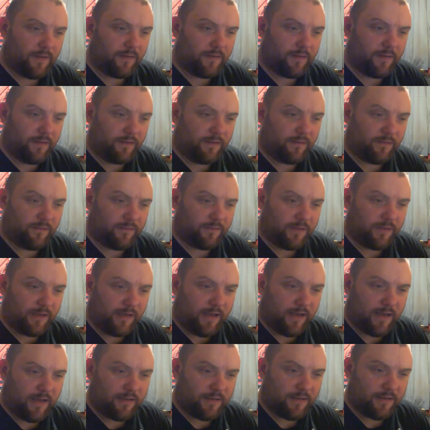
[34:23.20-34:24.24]
Singshot said
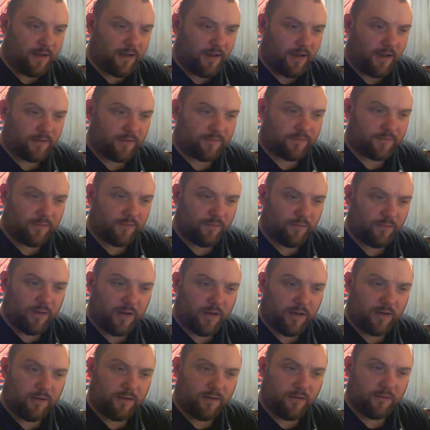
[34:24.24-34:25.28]
he hasn't asked for
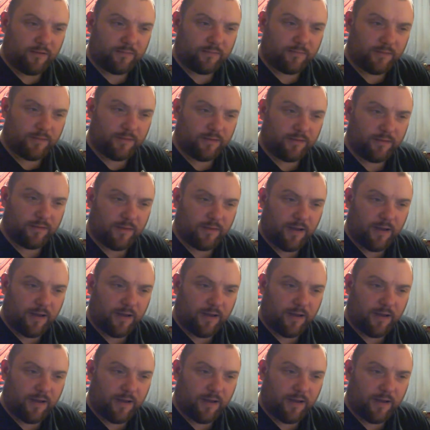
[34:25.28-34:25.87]
one. Irishman.